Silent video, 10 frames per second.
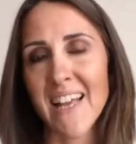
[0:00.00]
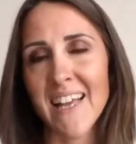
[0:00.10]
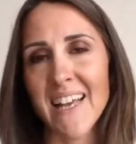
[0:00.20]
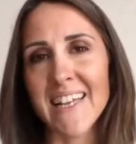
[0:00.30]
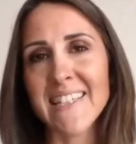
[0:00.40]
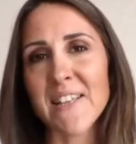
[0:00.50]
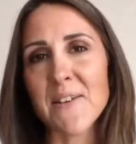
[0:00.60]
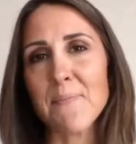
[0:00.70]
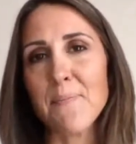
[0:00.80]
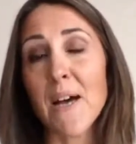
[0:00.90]
as
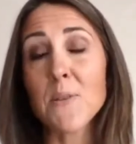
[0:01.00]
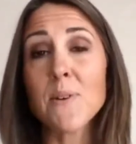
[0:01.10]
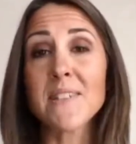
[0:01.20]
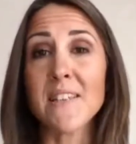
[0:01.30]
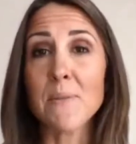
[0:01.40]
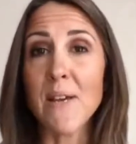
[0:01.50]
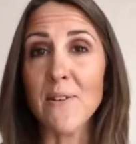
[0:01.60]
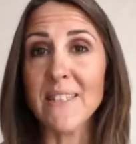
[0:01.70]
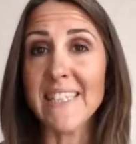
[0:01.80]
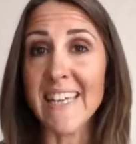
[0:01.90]
well as other
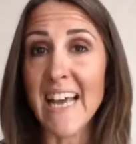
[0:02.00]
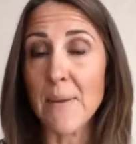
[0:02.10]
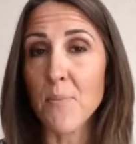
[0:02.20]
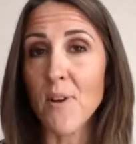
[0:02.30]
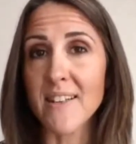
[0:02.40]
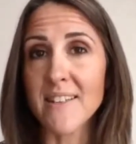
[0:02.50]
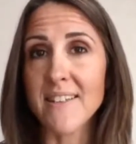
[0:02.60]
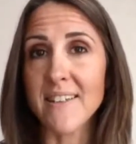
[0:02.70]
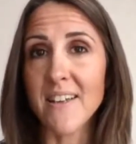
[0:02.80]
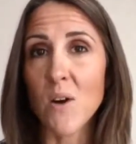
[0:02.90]
parenting and
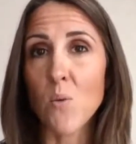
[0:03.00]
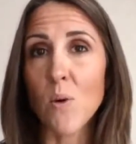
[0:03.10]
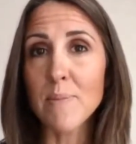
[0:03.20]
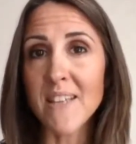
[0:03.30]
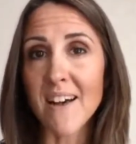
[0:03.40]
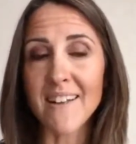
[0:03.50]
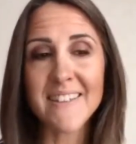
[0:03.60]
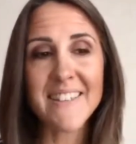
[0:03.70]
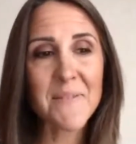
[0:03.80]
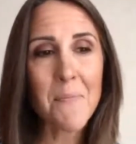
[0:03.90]
pregnancy websites.